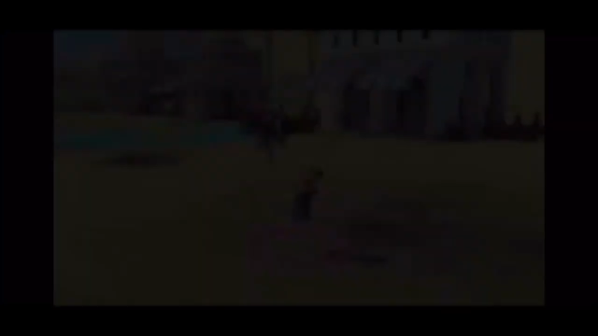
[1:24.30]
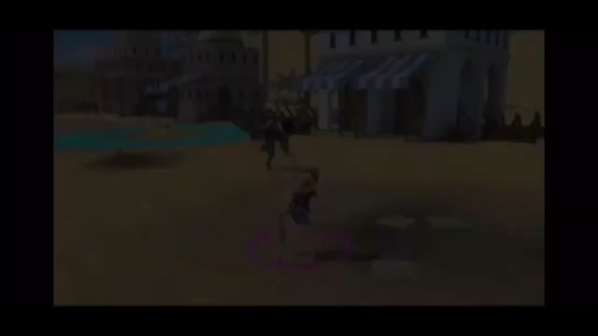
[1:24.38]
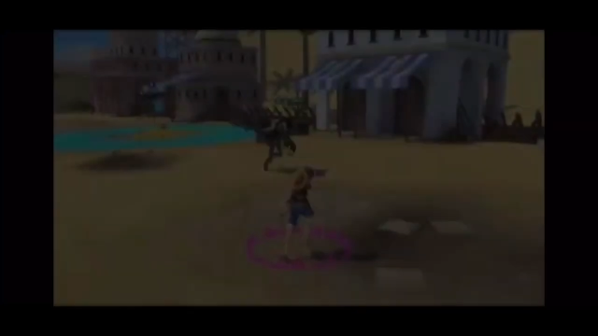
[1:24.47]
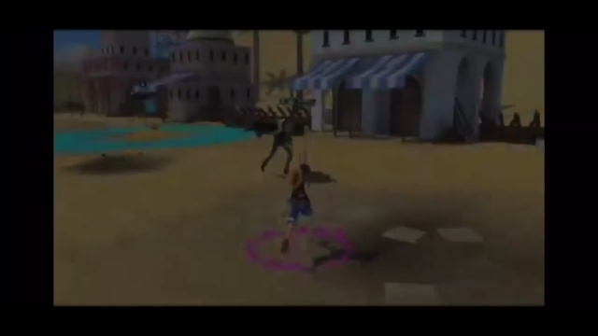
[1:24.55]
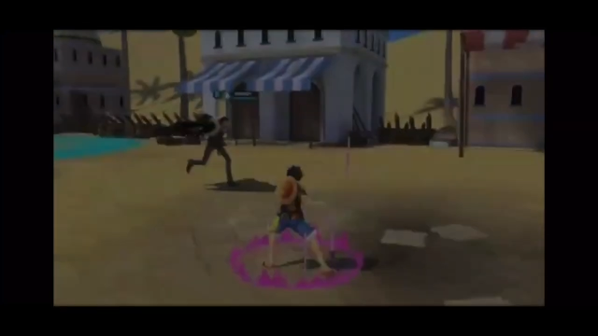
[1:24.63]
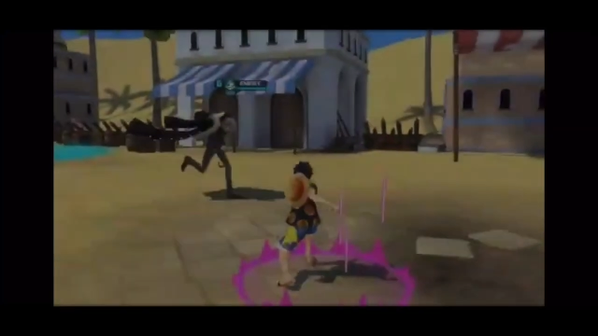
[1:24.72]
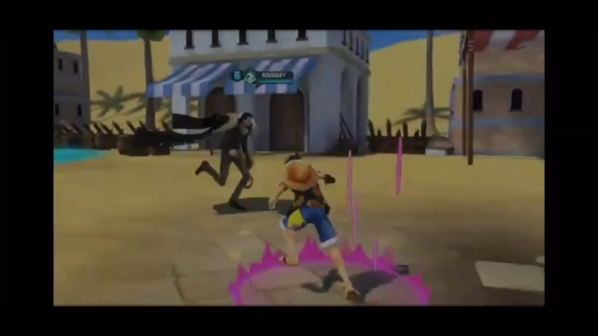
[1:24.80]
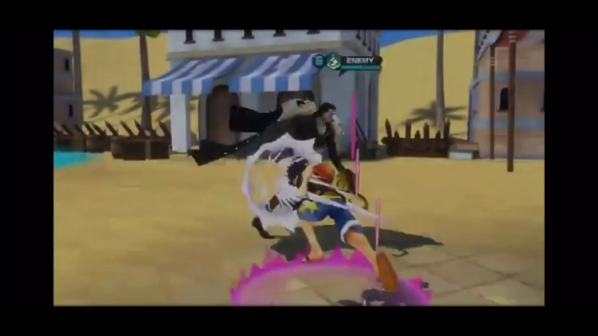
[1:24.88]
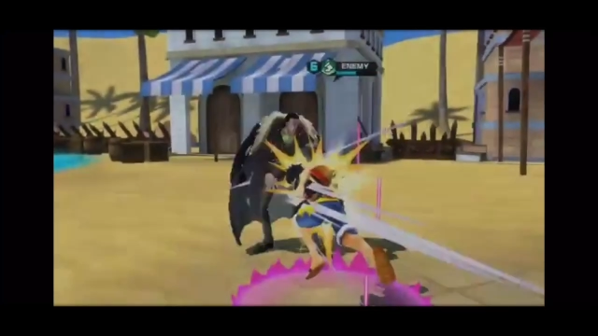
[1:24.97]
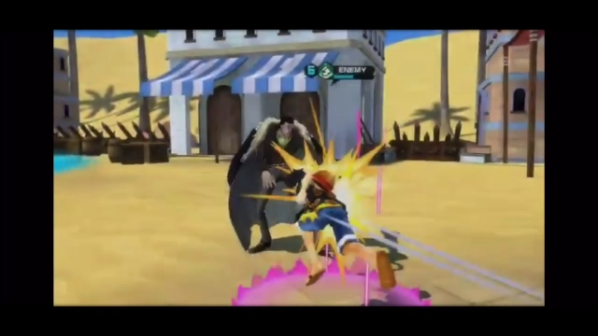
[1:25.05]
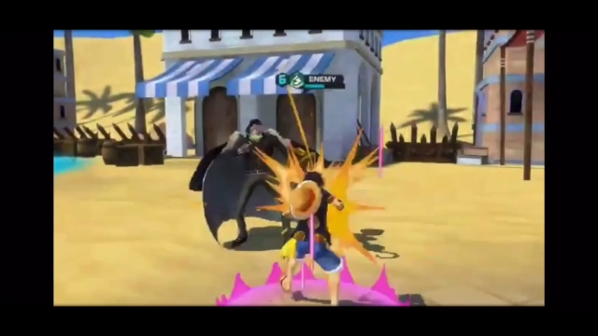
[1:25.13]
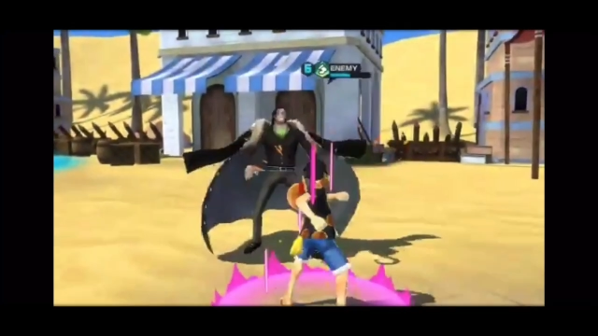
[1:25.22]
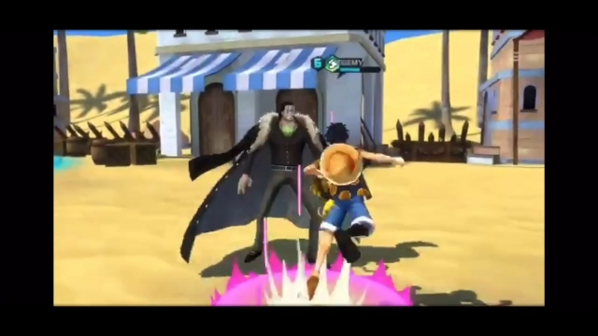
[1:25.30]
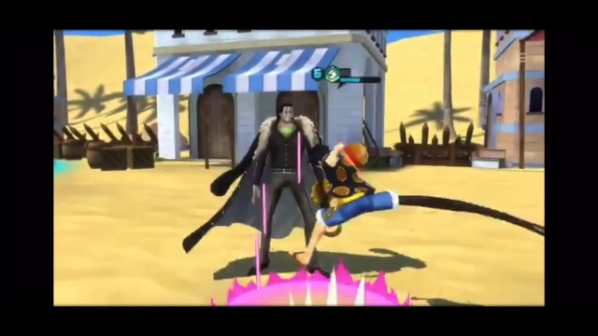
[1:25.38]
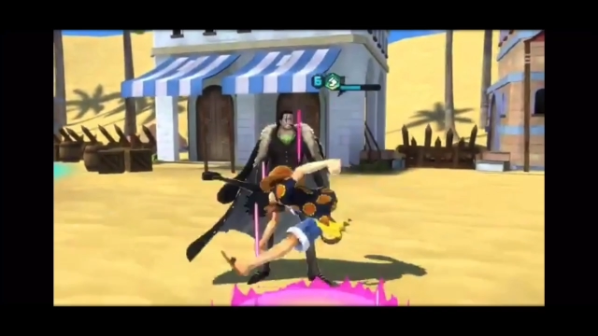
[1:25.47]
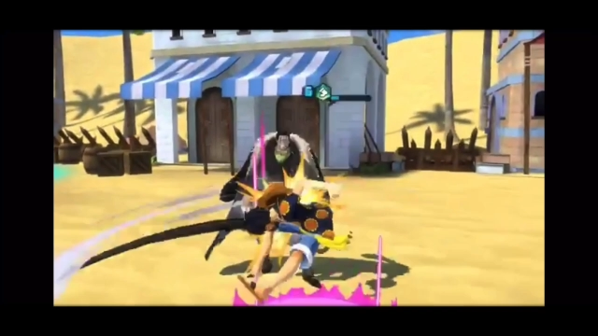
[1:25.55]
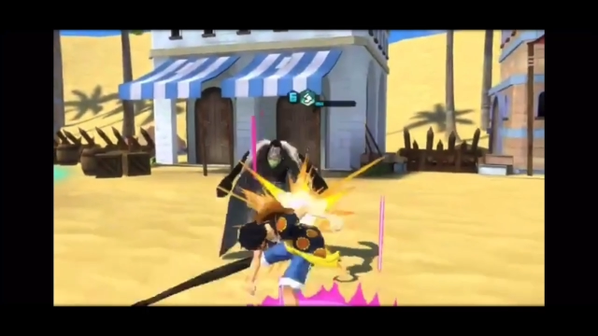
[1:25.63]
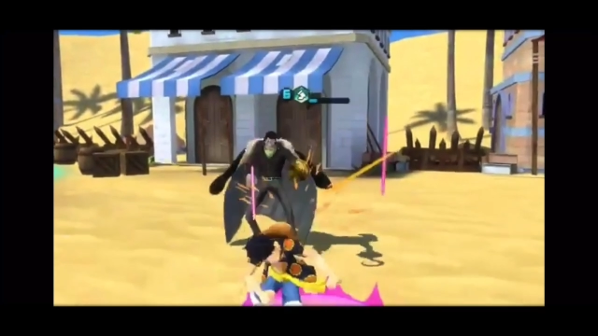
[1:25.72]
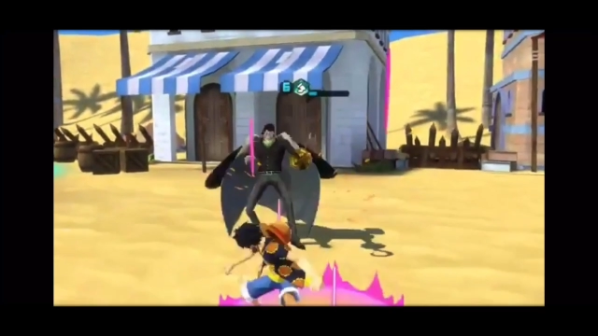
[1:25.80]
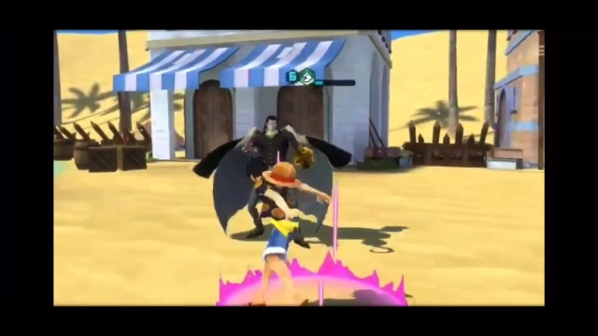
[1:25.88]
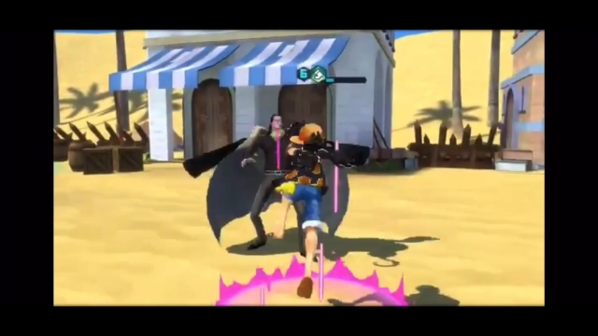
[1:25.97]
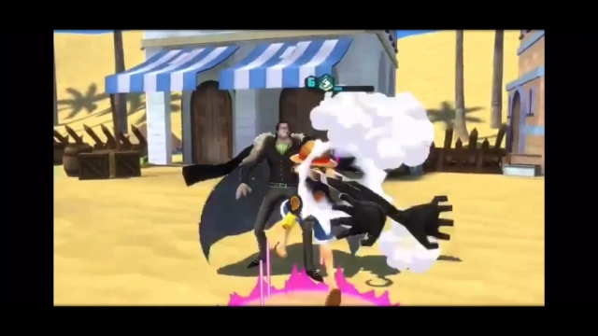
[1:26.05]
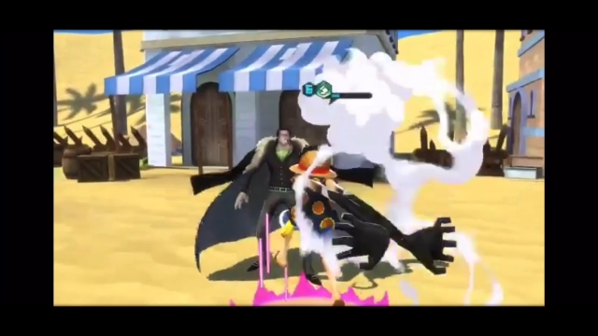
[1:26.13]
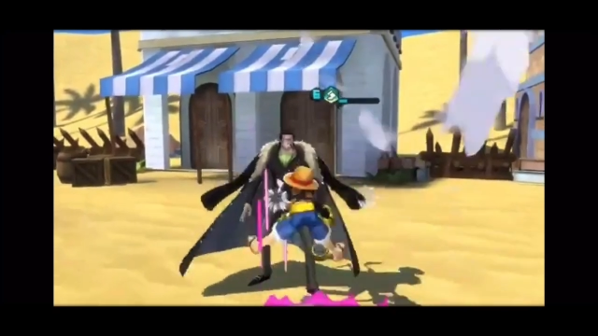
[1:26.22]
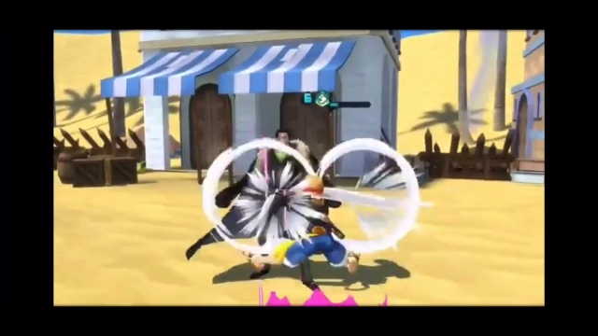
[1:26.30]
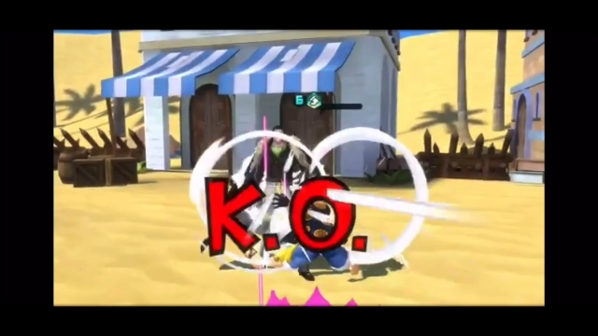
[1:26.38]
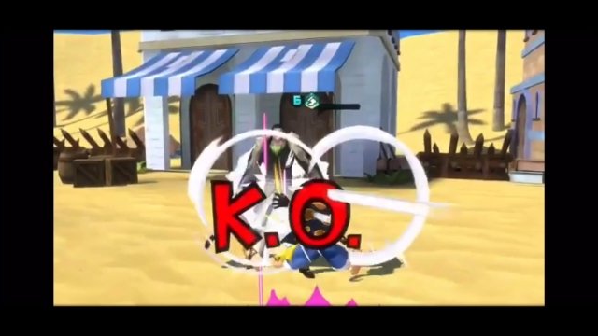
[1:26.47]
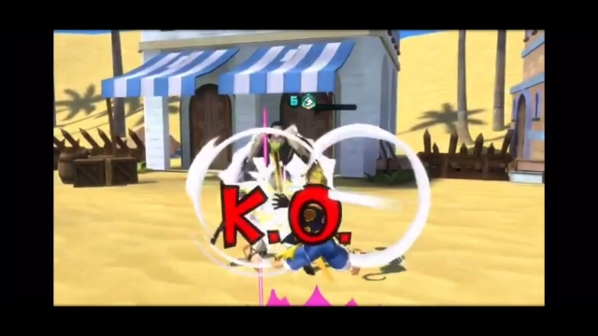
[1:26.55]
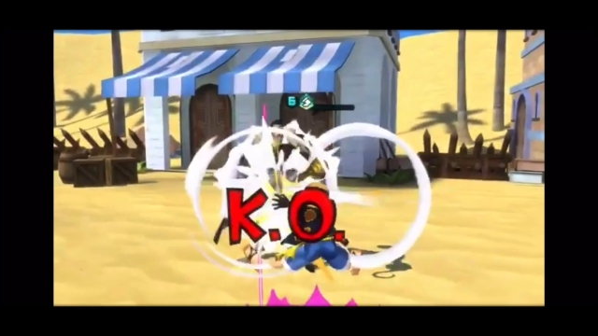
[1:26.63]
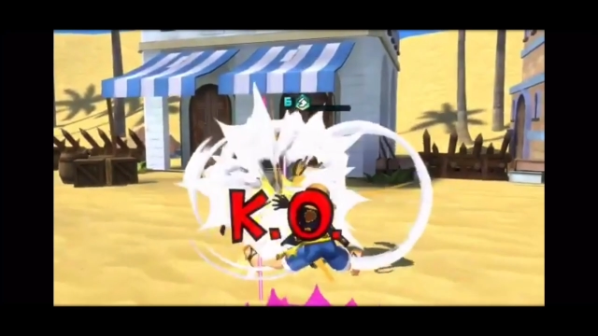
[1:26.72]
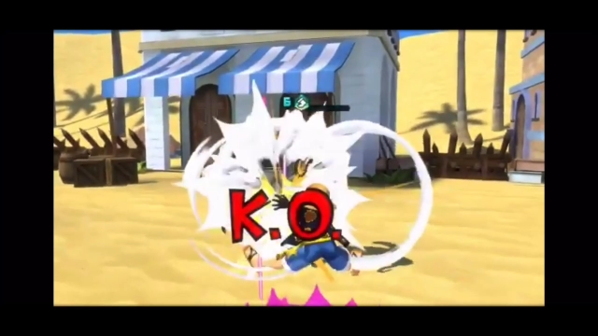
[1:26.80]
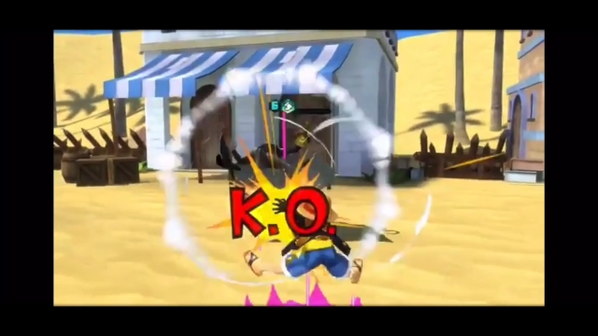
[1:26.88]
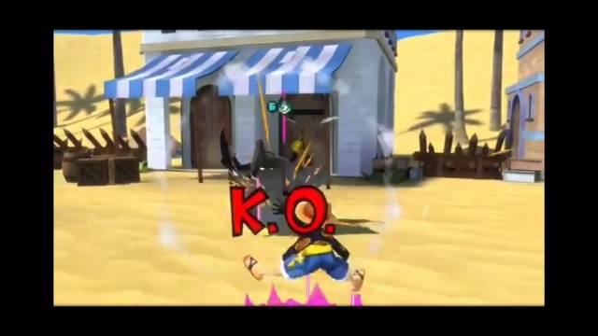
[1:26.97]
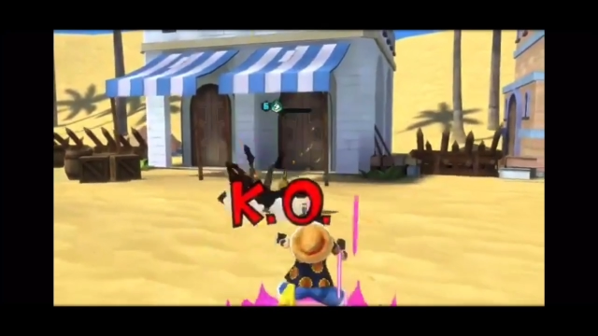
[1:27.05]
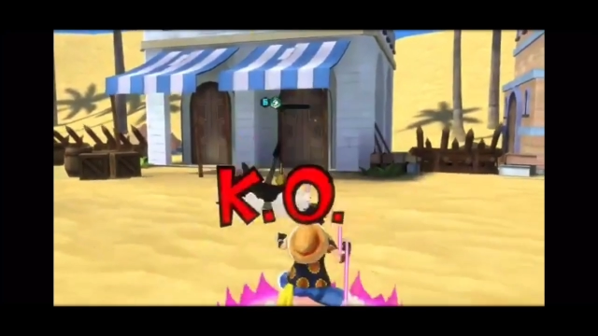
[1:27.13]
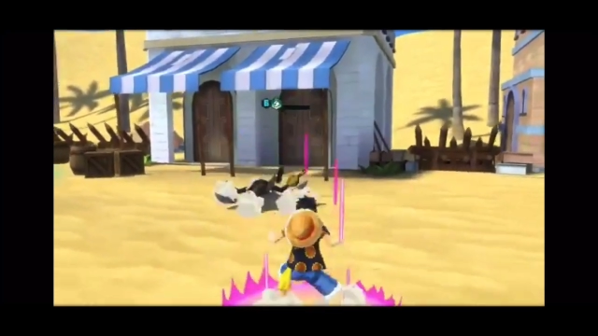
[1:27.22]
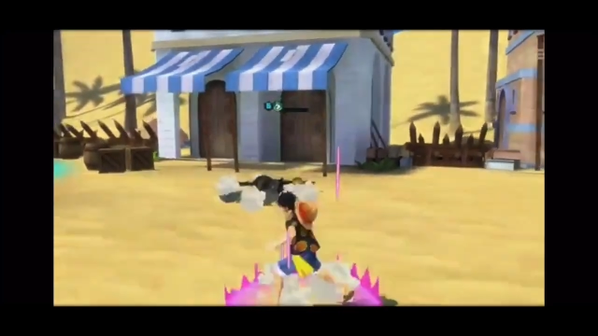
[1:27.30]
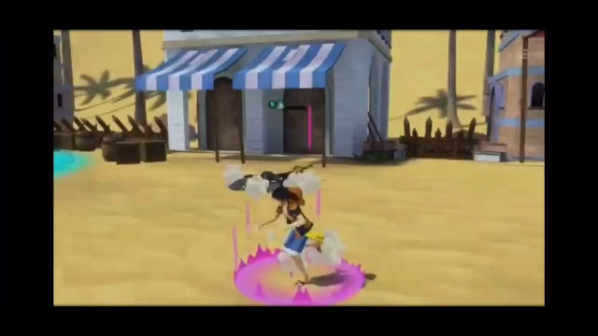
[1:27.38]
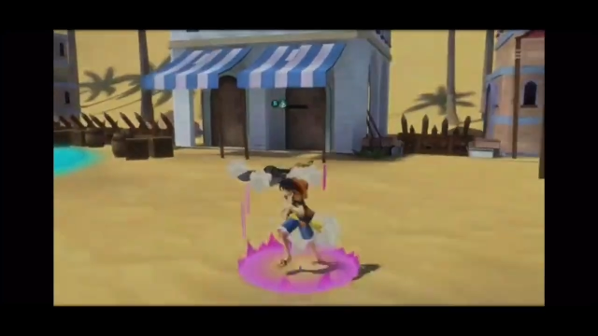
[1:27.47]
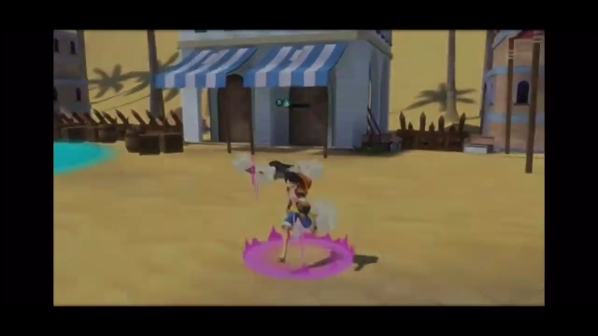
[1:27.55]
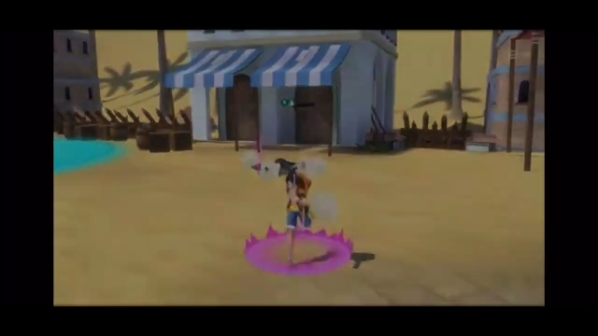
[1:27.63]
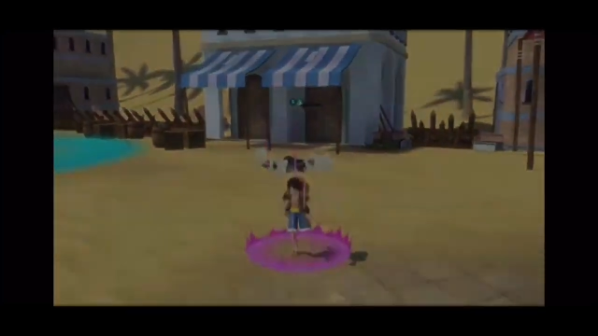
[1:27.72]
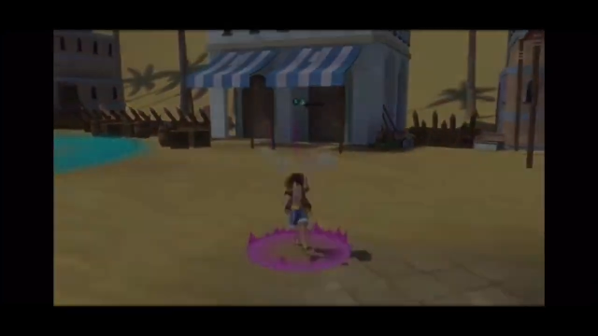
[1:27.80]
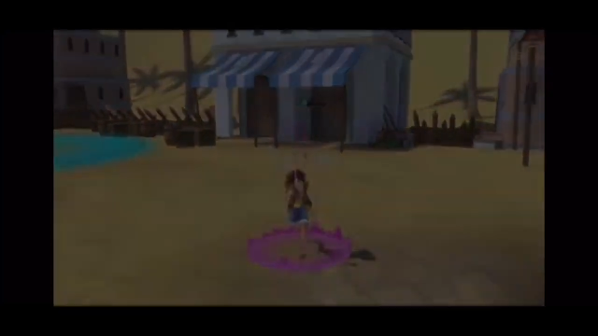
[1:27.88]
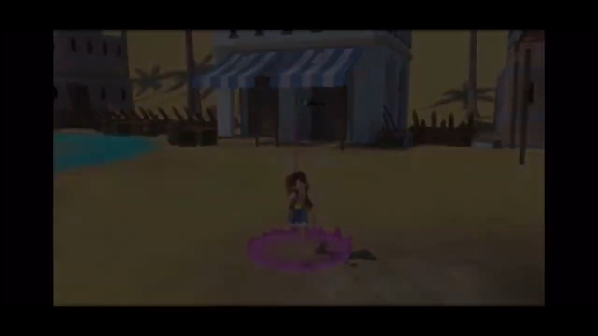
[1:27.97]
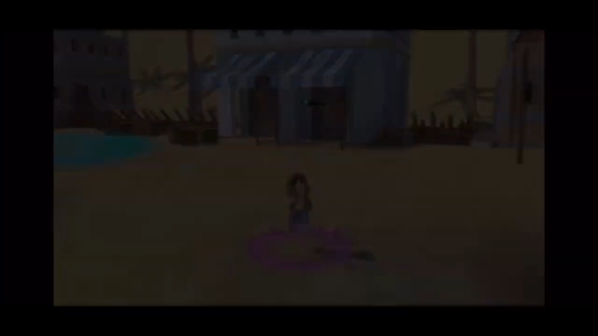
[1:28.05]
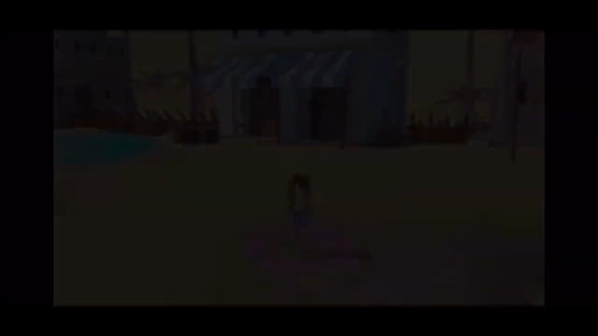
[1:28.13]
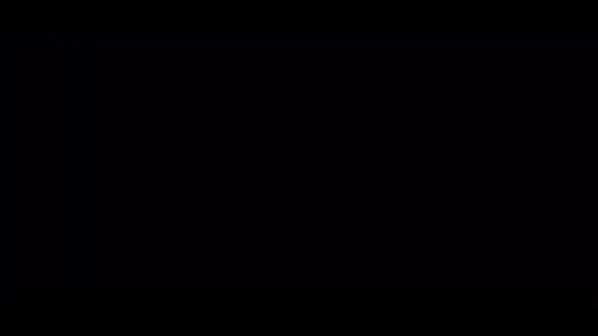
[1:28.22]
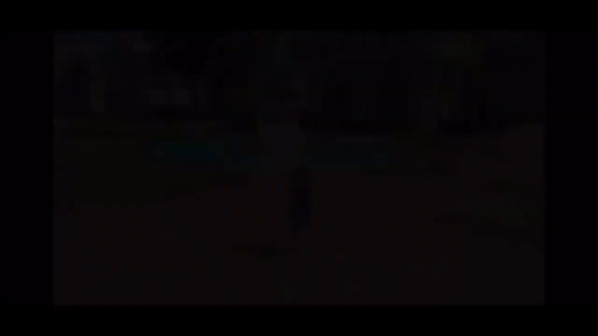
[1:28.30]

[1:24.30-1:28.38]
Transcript: Nobody's mouth can be seen.